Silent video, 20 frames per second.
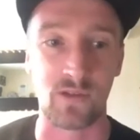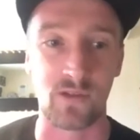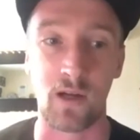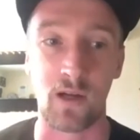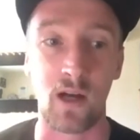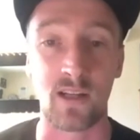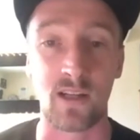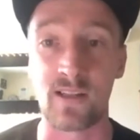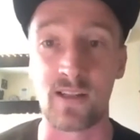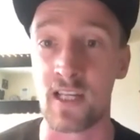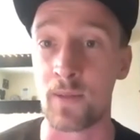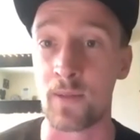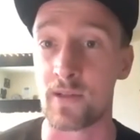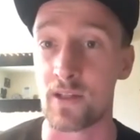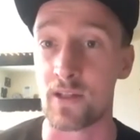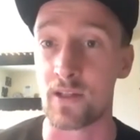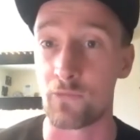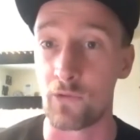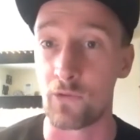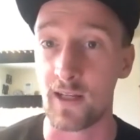So I consider
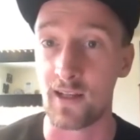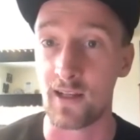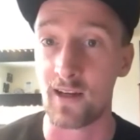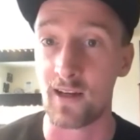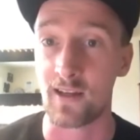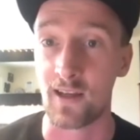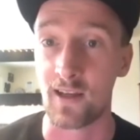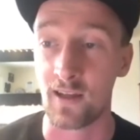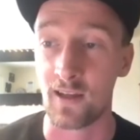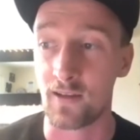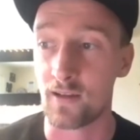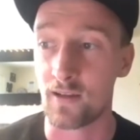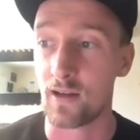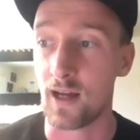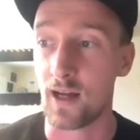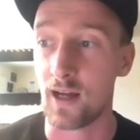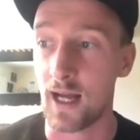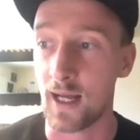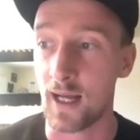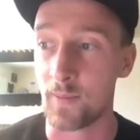myself really lucky
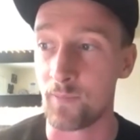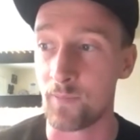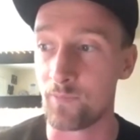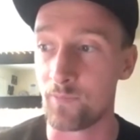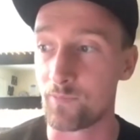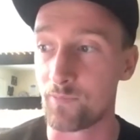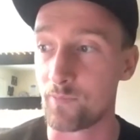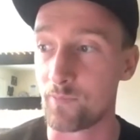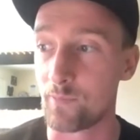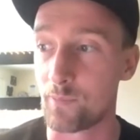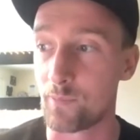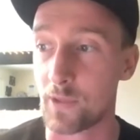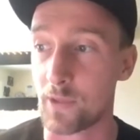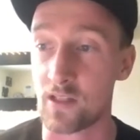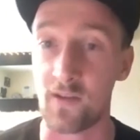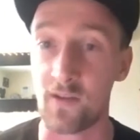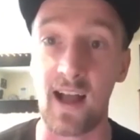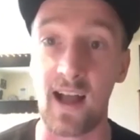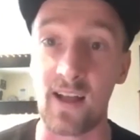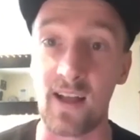
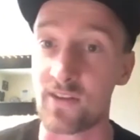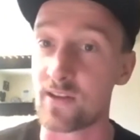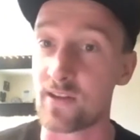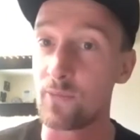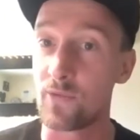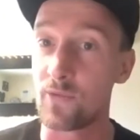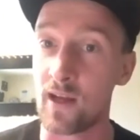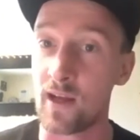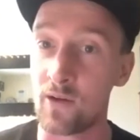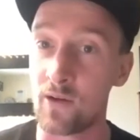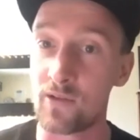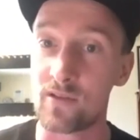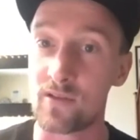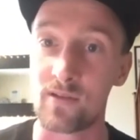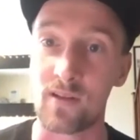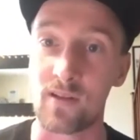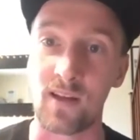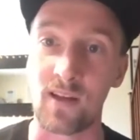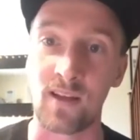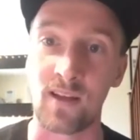because I had something
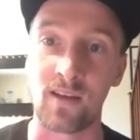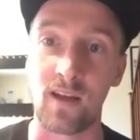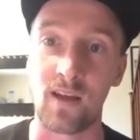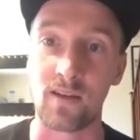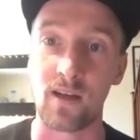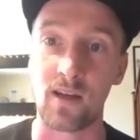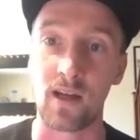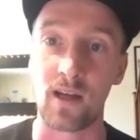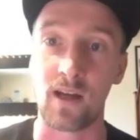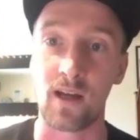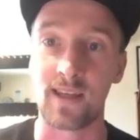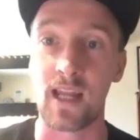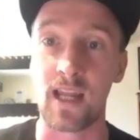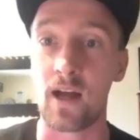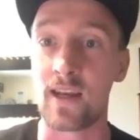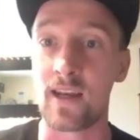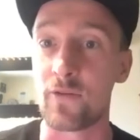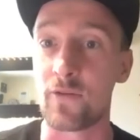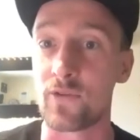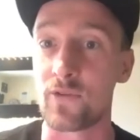else, and I
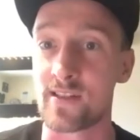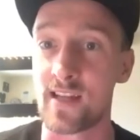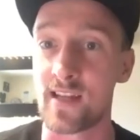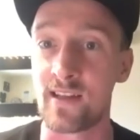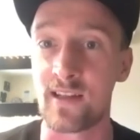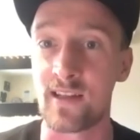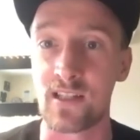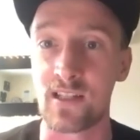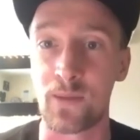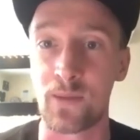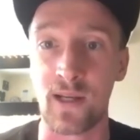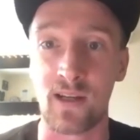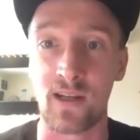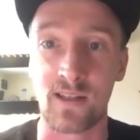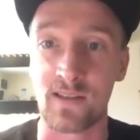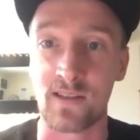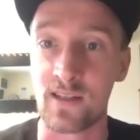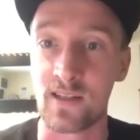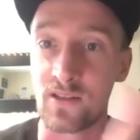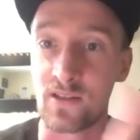never intended it to be like
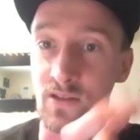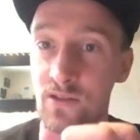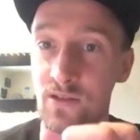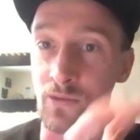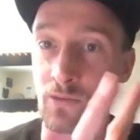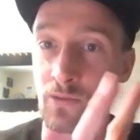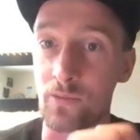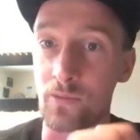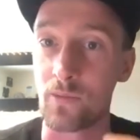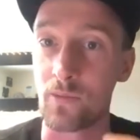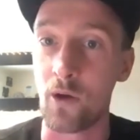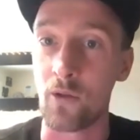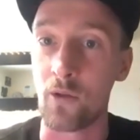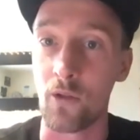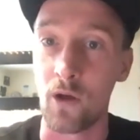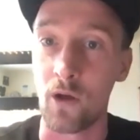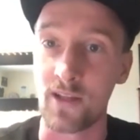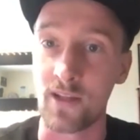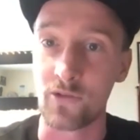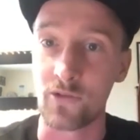a digital
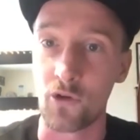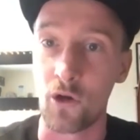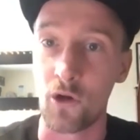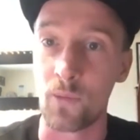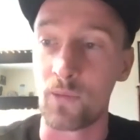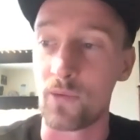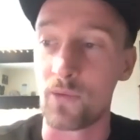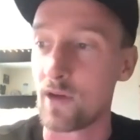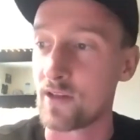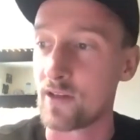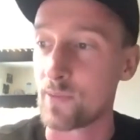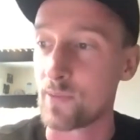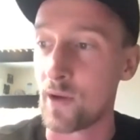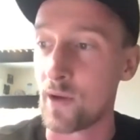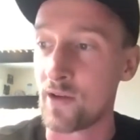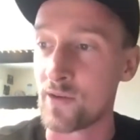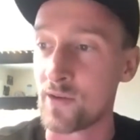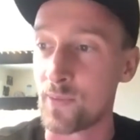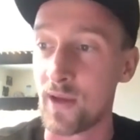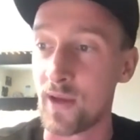online job, I
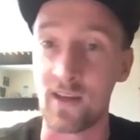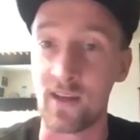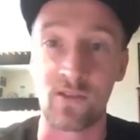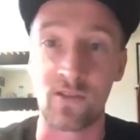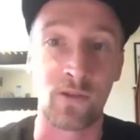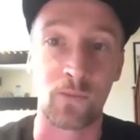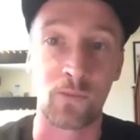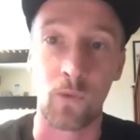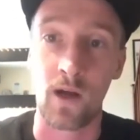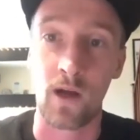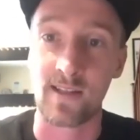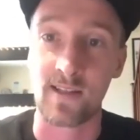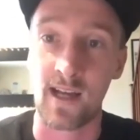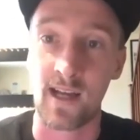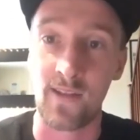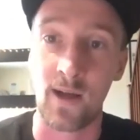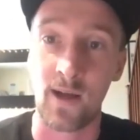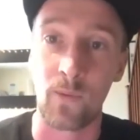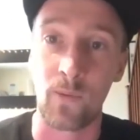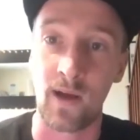suppose, but it's just worked
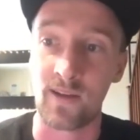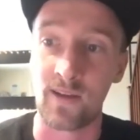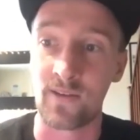out that way.